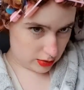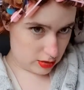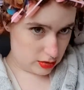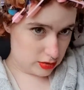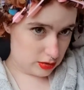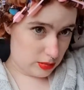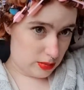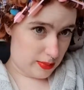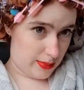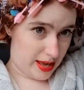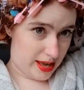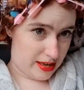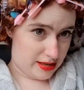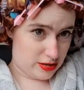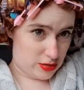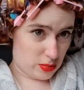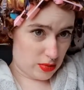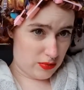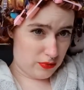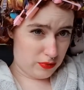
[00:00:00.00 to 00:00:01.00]
Some of my
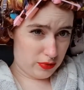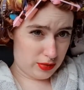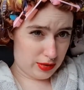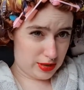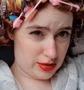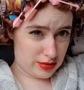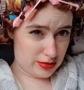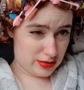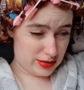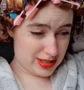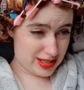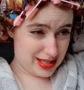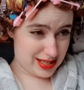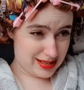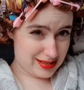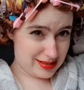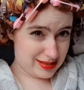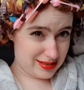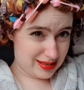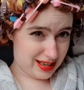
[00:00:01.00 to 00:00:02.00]
hands weren't fully tucked
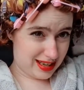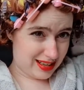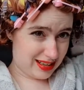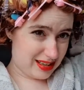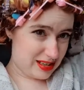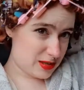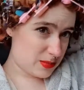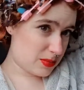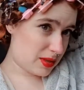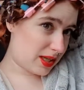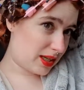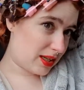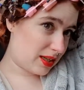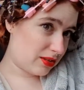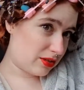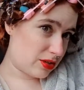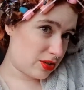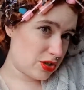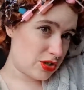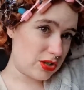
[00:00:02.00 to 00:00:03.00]
in, and it's
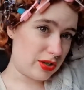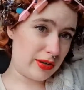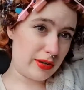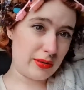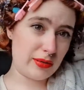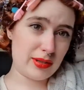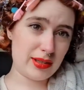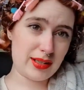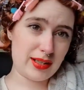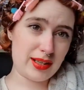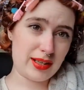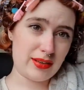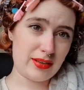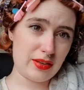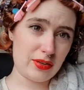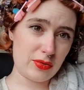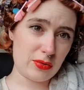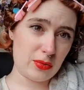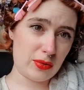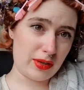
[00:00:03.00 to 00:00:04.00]
beginning to show
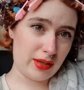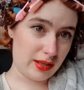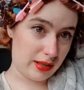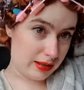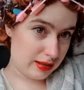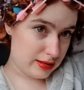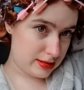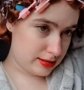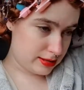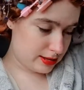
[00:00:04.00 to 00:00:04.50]
what's on here.